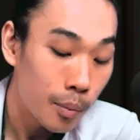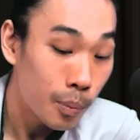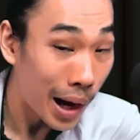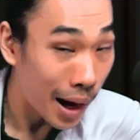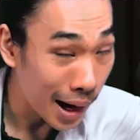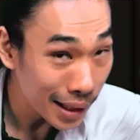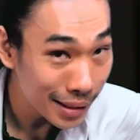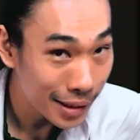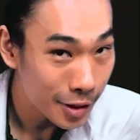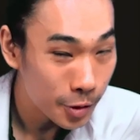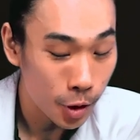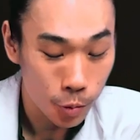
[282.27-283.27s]

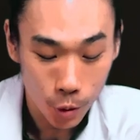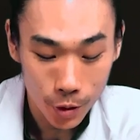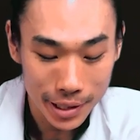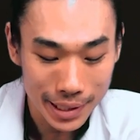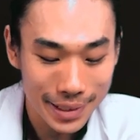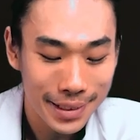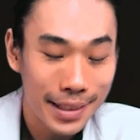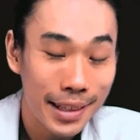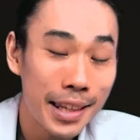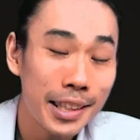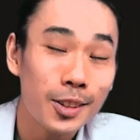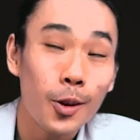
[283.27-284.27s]
But don't worry,
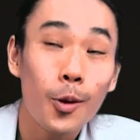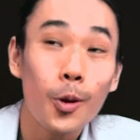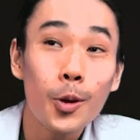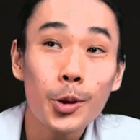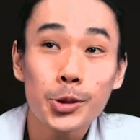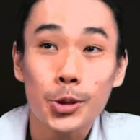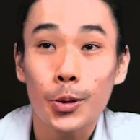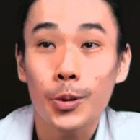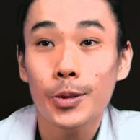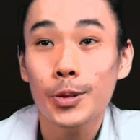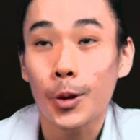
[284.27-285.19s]
it also